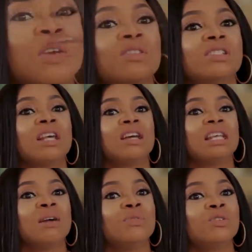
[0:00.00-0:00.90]
they will sit down
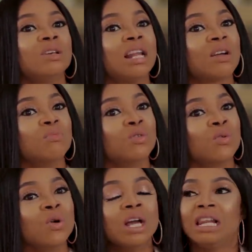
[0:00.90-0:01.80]
there and be doing like
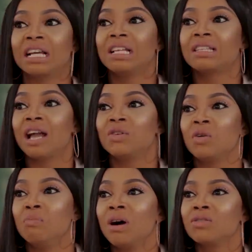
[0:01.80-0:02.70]
mugu, like they tied
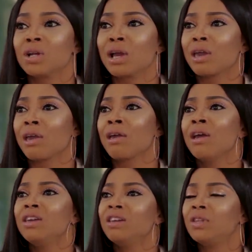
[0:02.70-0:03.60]
your mouth, like uh,
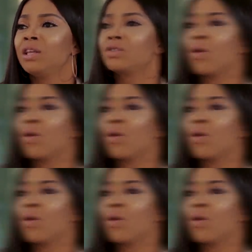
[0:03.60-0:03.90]
if they